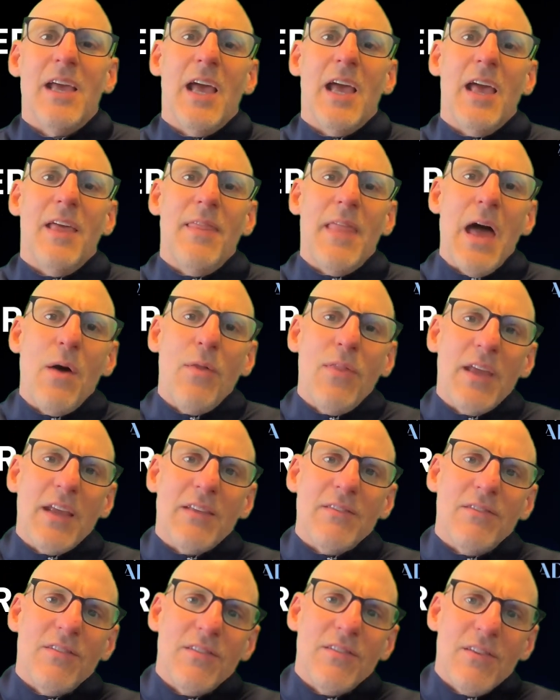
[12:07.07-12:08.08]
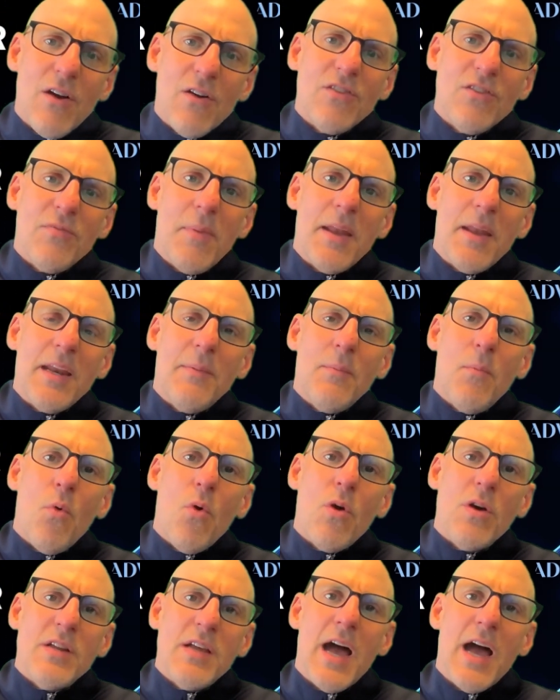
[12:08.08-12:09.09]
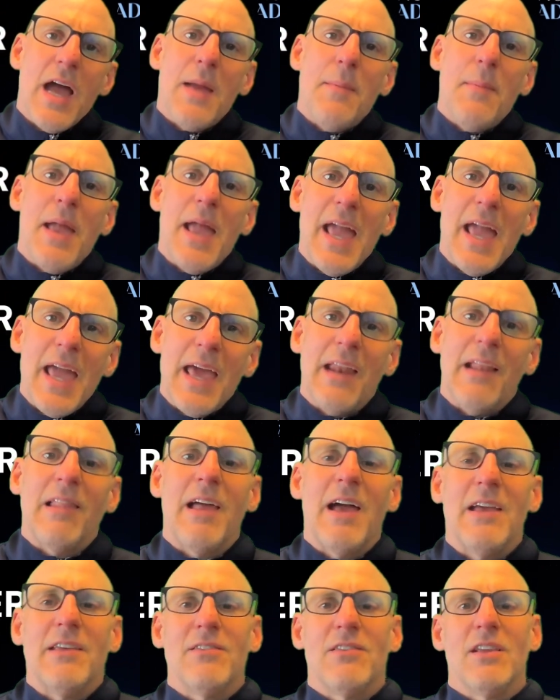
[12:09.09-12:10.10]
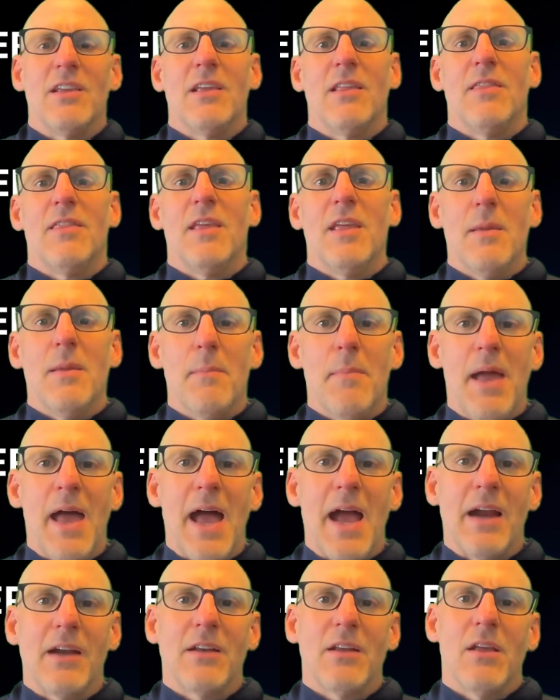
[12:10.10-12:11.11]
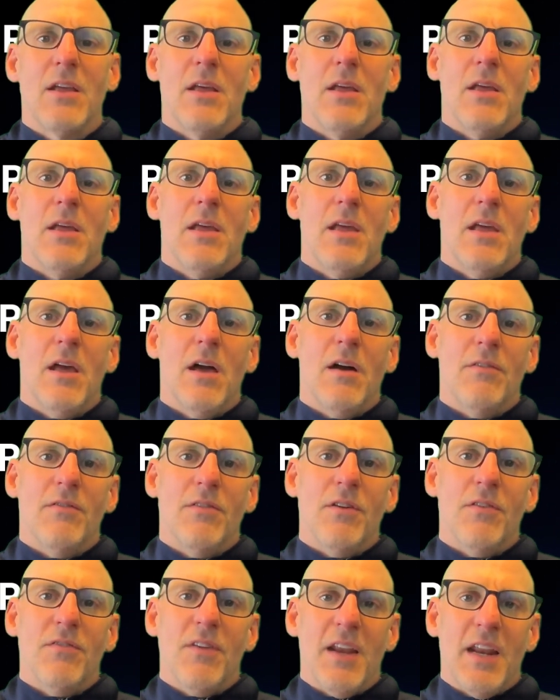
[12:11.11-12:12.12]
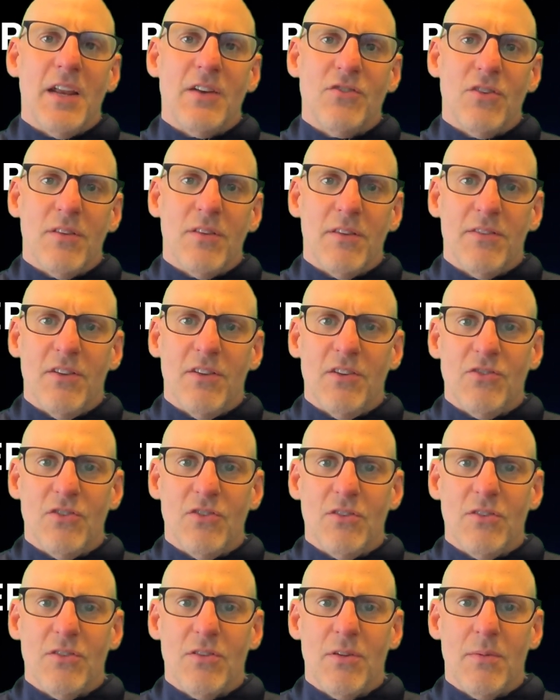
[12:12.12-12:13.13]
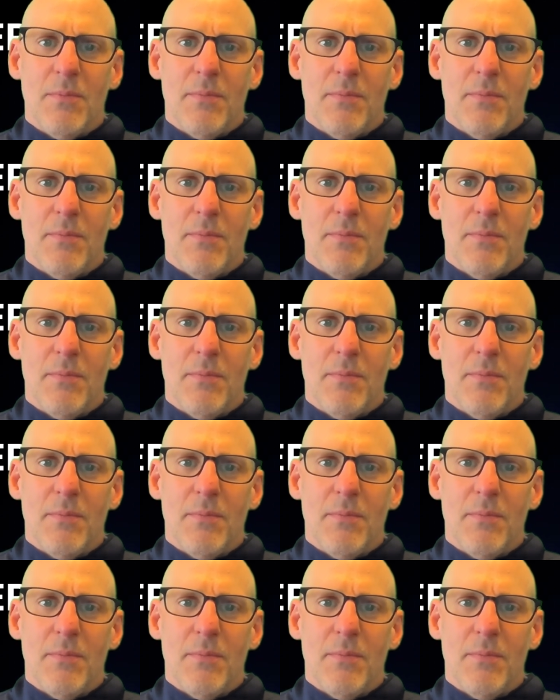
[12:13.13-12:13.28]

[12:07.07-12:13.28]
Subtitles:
And now they can start spending more time analyzing the impact of their financial decisions.